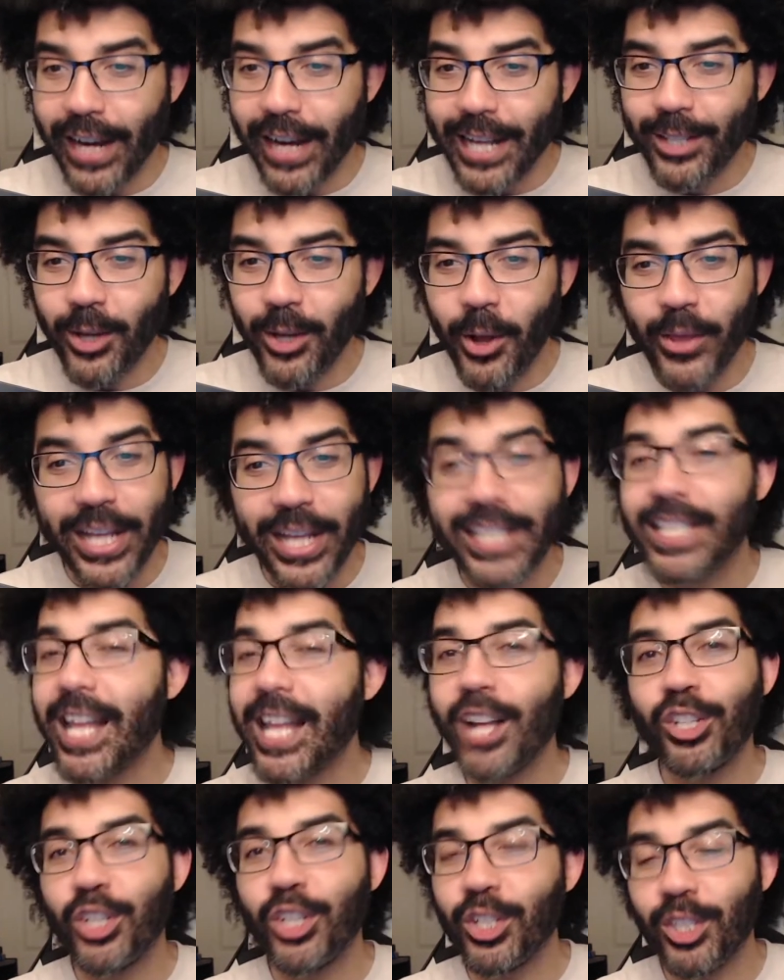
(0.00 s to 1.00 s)
It's
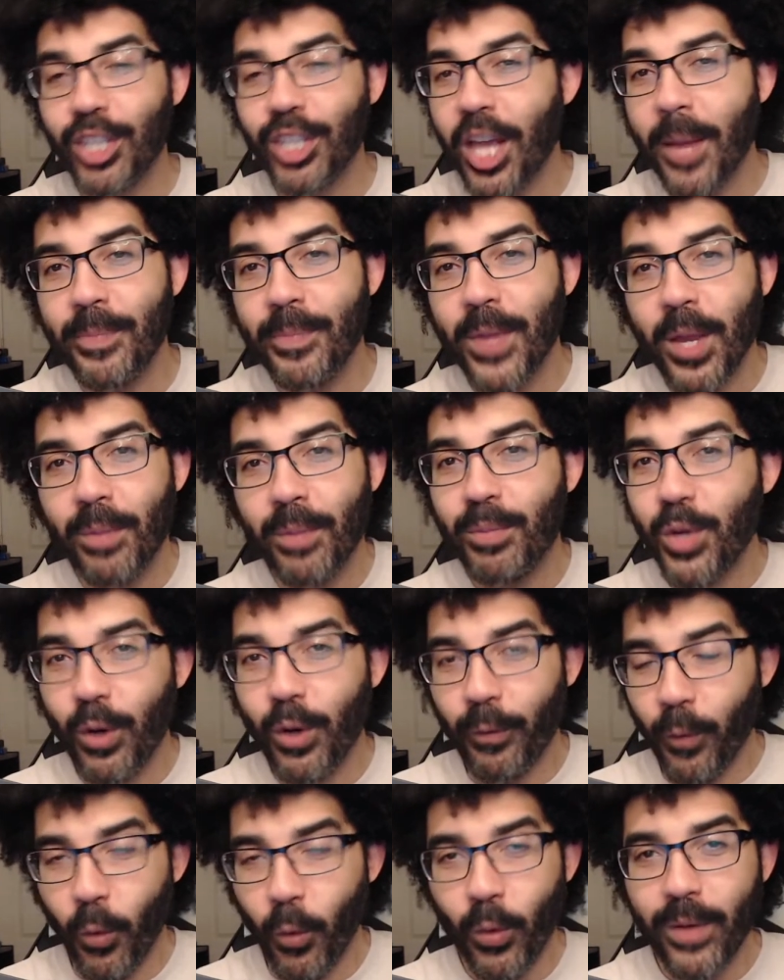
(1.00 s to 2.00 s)
not just some
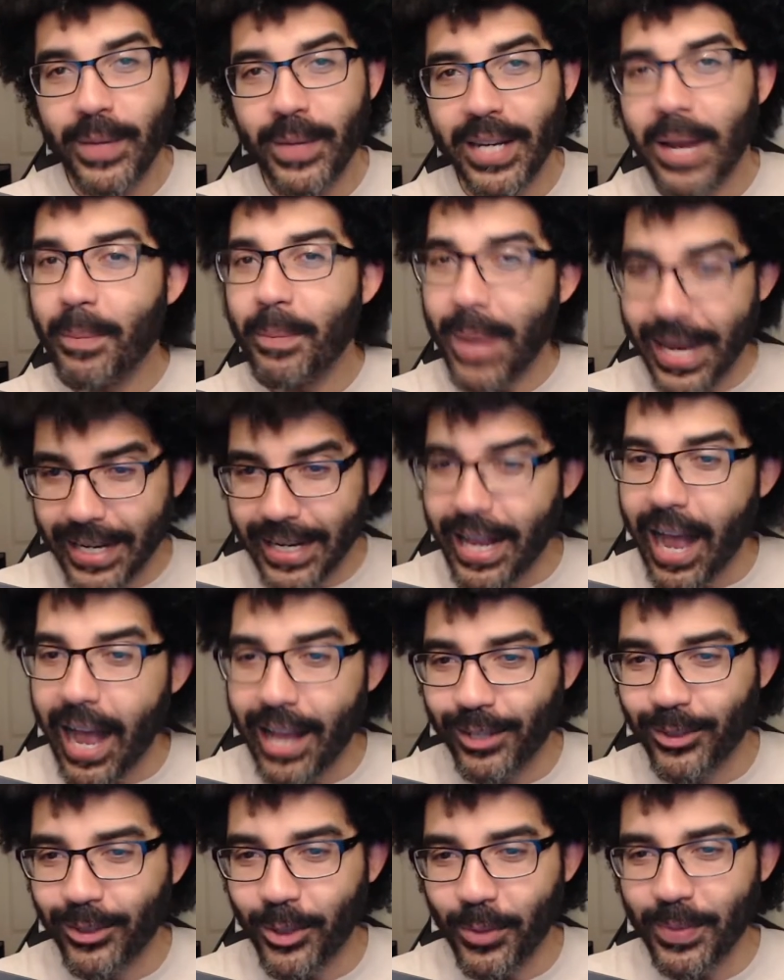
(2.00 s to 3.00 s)
beautiful women in maid
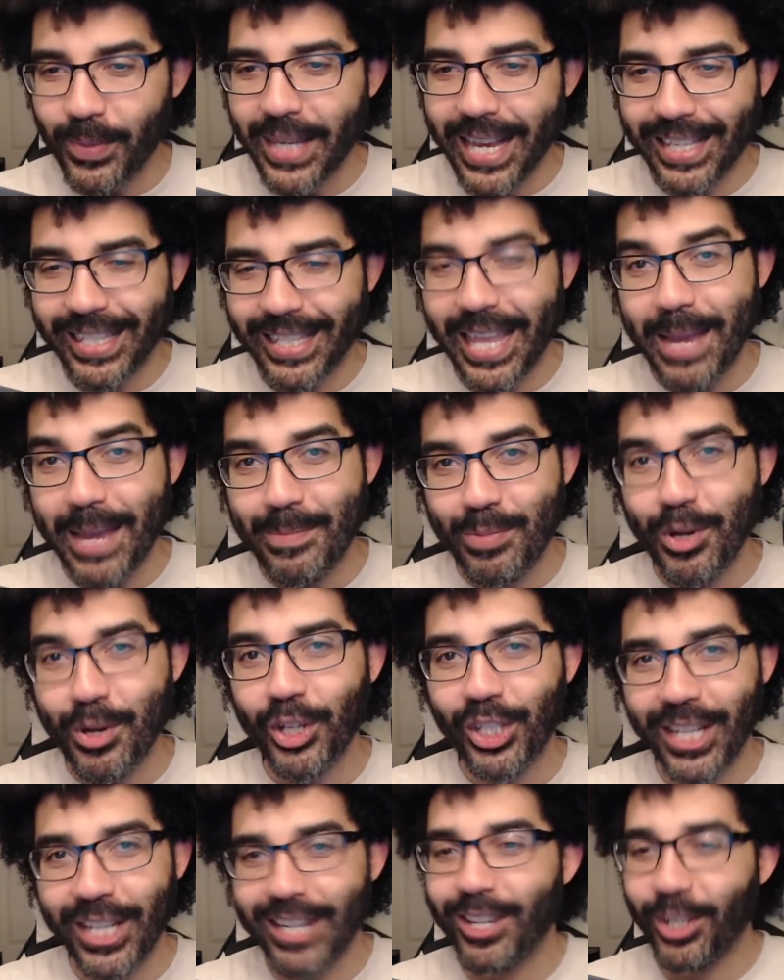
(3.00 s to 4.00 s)
costumes as they
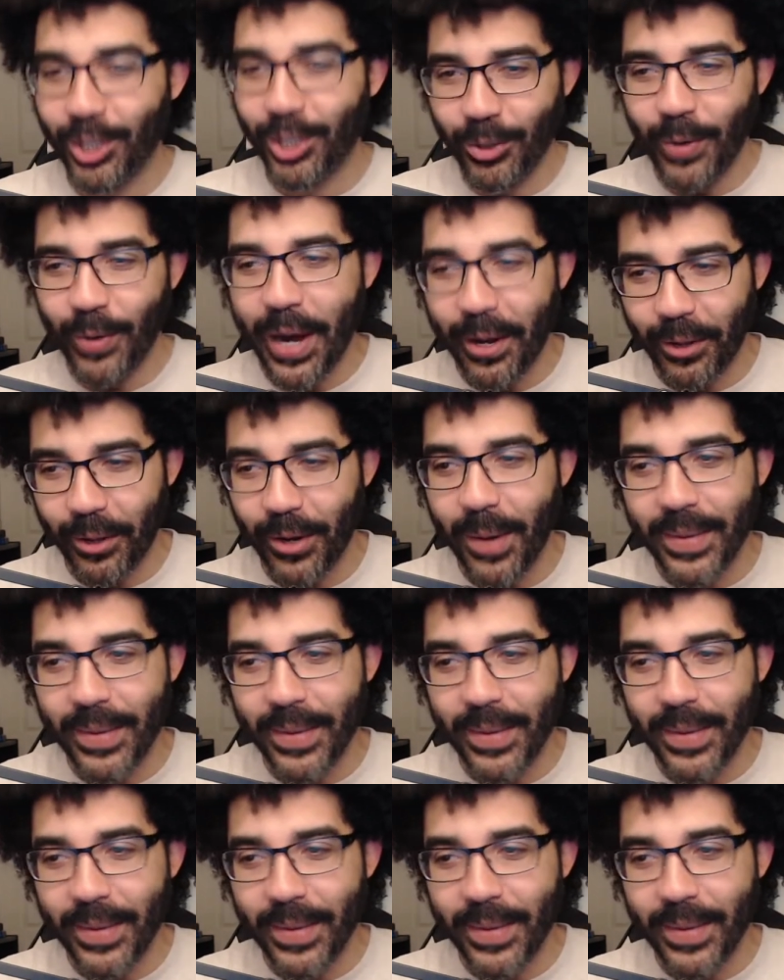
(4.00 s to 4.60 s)
pushed in the trailer.